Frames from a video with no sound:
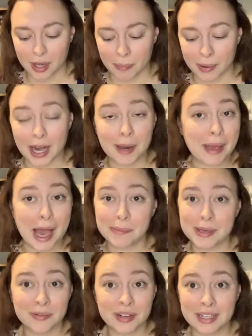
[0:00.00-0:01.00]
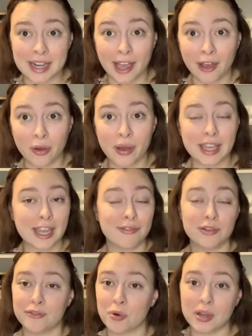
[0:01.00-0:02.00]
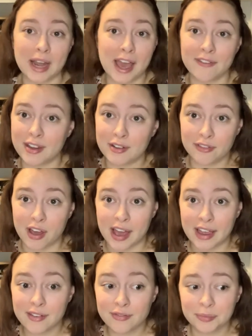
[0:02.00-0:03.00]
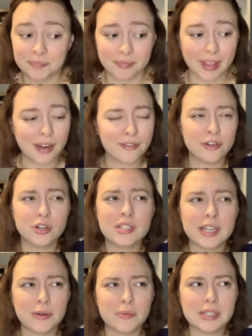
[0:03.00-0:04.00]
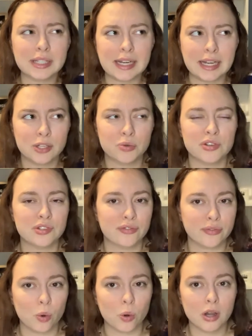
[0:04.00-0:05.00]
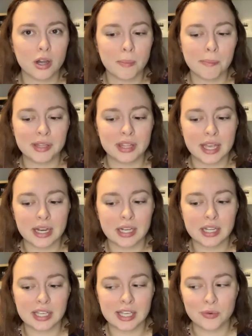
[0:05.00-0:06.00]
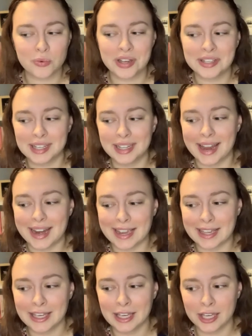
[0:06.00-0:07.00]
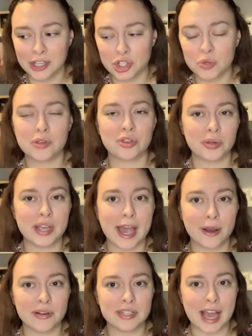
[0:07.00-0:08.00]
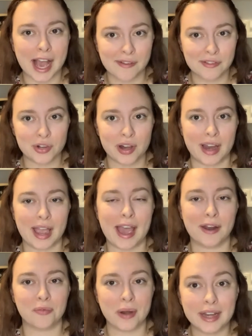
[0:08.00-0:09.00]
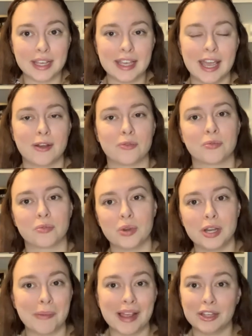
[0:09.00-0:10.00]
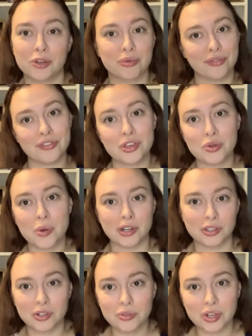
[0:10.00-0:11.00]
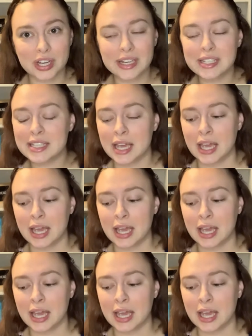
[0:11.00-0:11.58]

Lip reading: But I'm happy I read it now. I gave it a 4.5 out of 5. At first, I was leaning towards a 4, but then it was like 2 or 3 hours after I had read it and written my little review on Goodreads,